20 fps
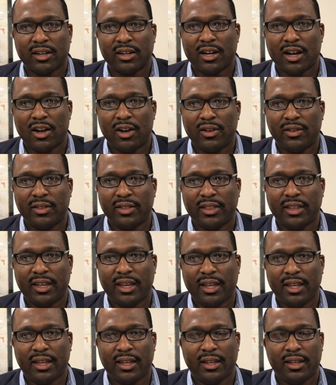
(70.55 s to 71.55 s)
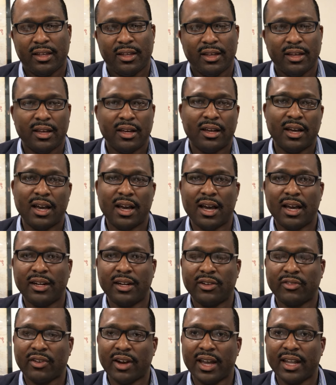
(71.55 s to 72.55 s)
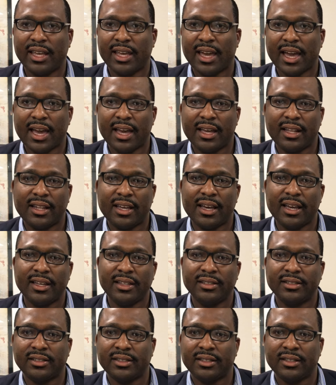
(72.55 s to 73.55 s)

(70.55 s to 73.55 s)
on the underwriting guidelines.